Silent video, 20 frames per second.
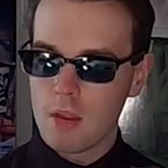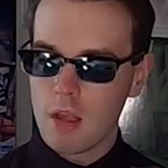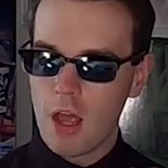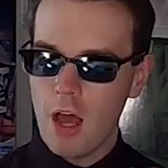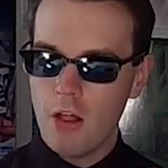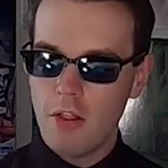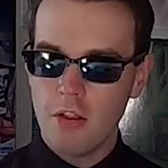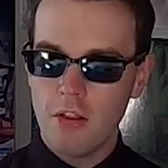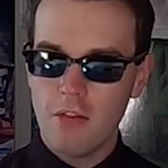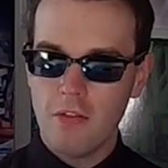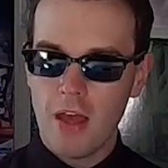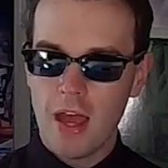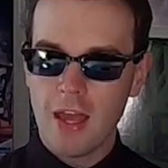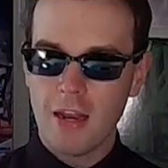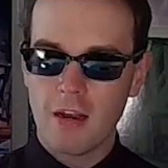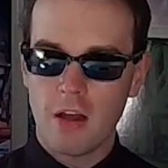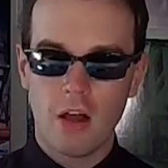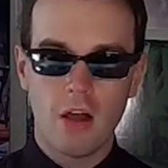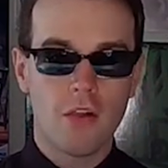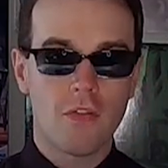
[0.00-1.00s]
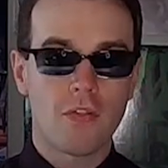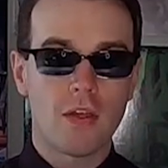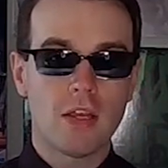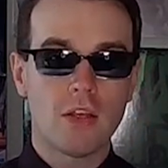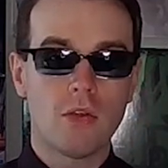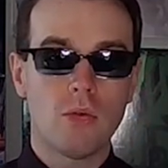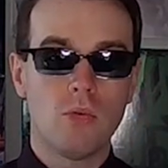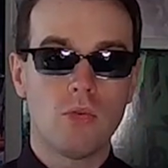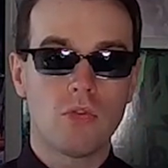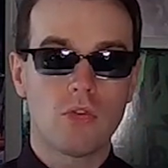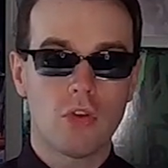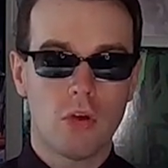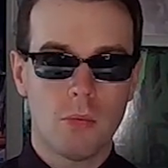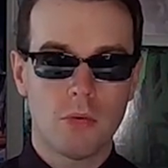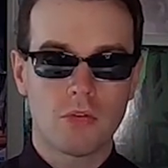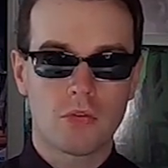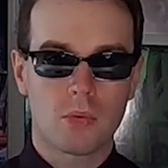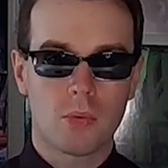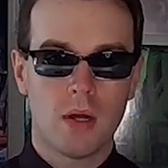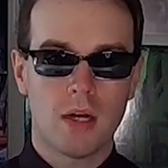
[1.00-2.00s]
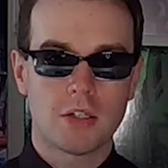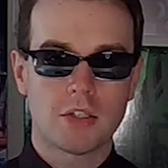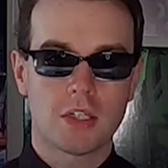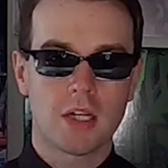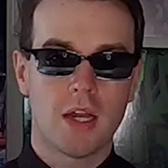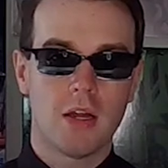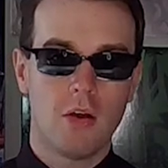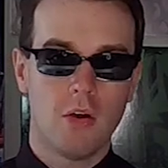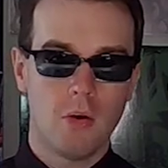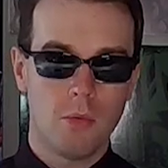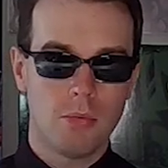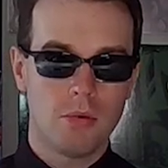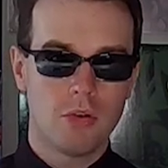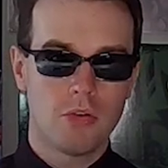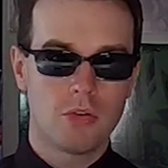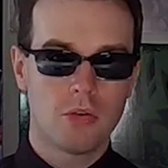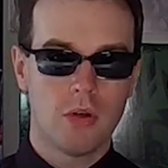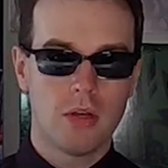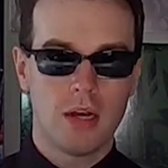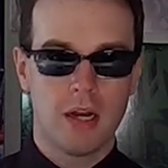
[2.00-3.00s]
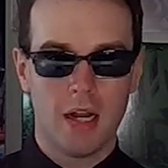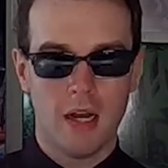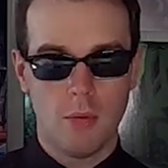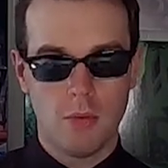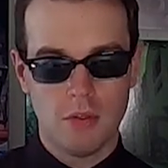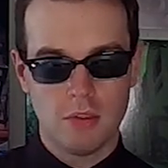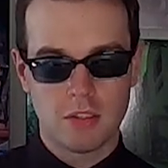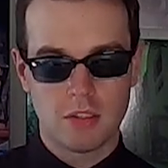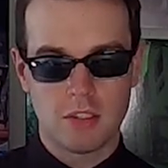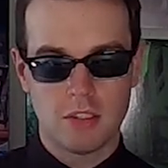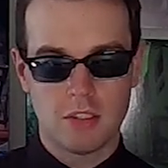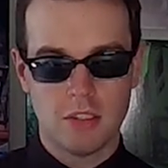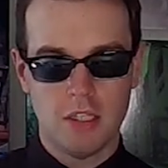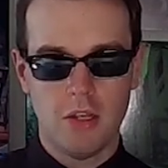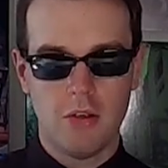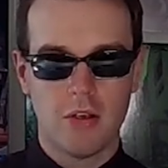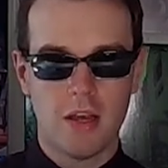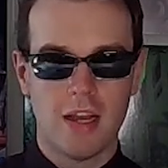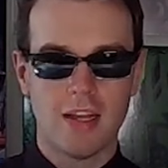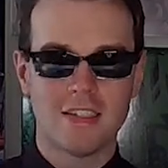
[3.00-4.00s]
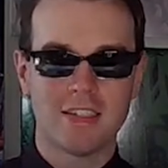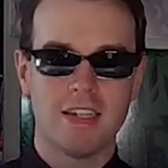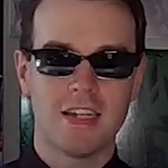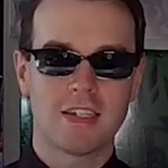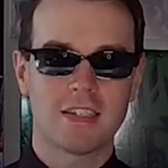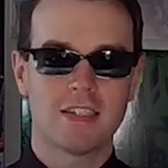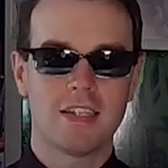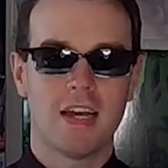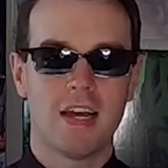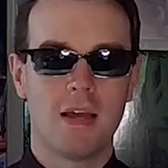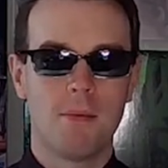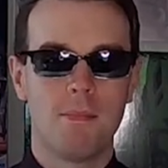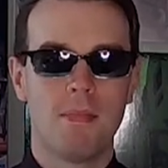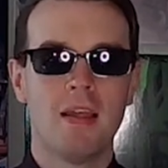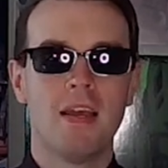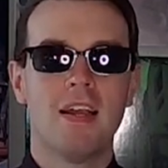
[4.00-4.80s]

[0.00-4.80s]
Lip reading: Other than that, thank you so much for watching. I hope you enjoyed, and I will see you guys next time.